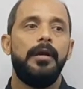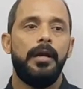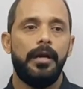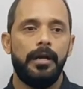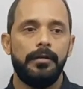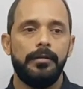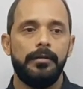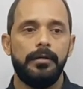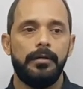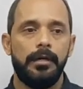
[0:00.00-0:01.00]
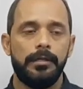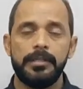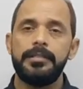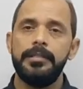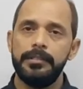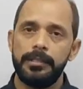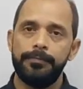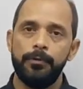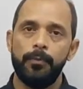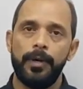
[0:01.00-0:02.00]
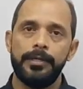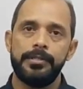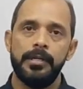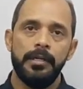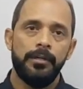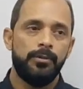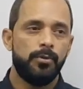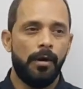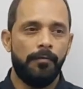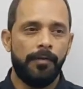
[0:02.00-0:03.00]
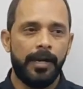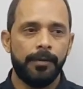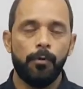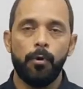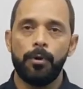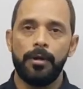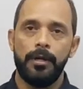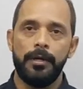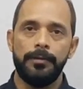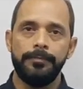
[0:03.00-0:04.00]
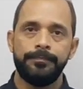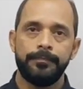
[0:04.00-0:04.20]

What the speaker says: and other things, if you want to avoid more